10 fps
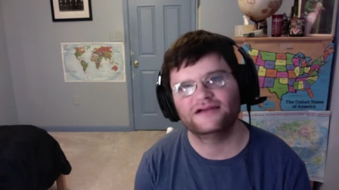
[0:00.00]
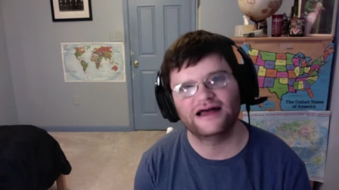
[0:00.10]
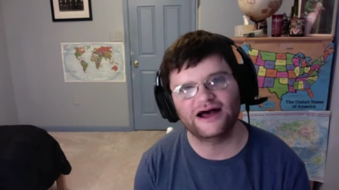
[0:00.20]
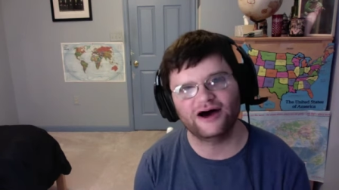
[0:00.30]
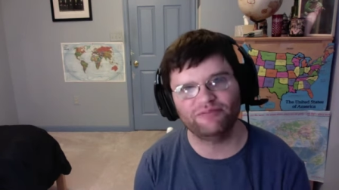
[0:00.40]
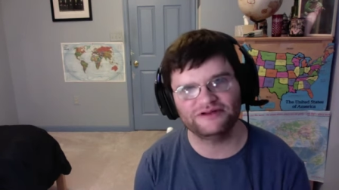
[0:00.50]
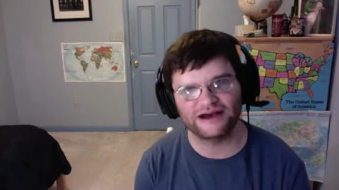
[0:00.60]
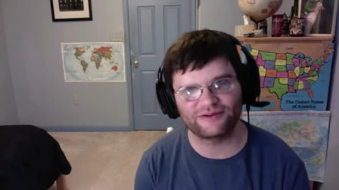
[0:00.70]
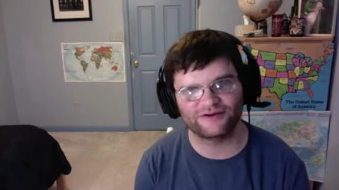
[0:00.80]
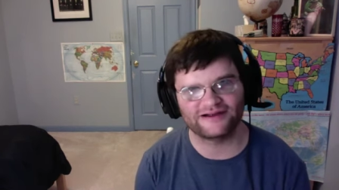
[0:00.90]
help
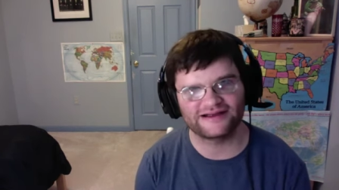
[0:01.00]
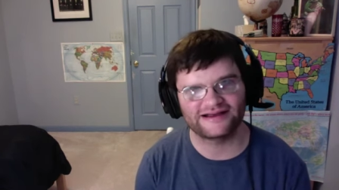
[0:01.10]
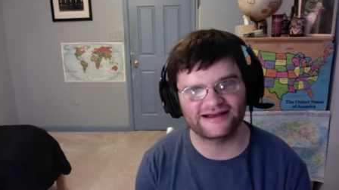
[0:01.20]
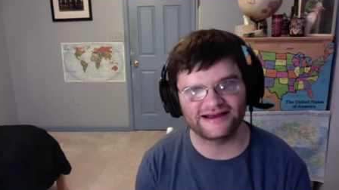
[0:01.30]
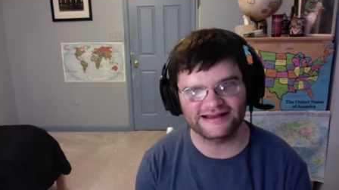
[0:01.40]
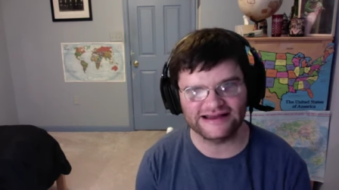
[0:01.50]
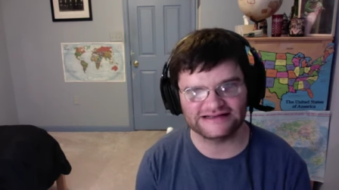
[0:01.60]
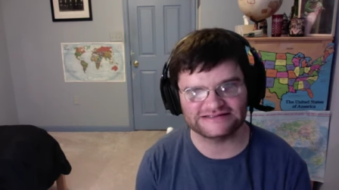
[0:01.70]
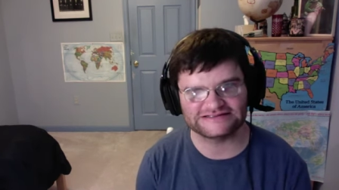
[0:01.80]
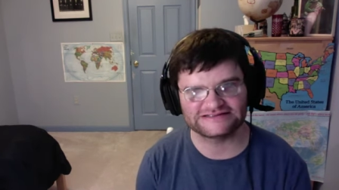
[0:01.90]
network, I
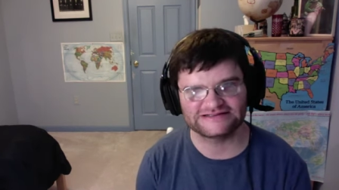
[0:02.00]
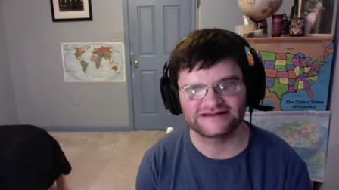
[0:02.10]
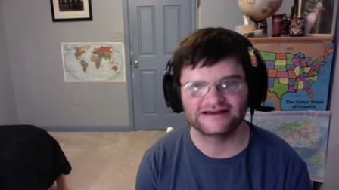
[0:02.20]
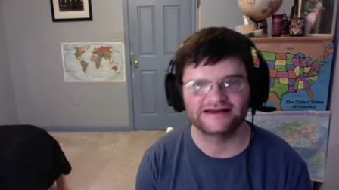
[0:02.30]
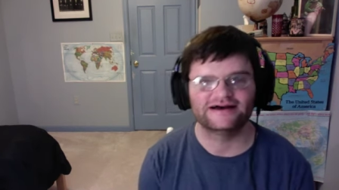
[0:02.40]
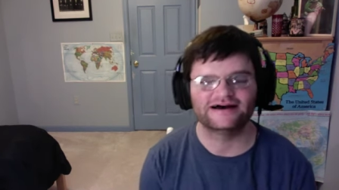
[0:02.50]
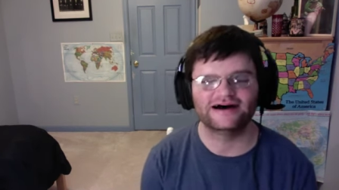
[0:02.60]
guess, uh,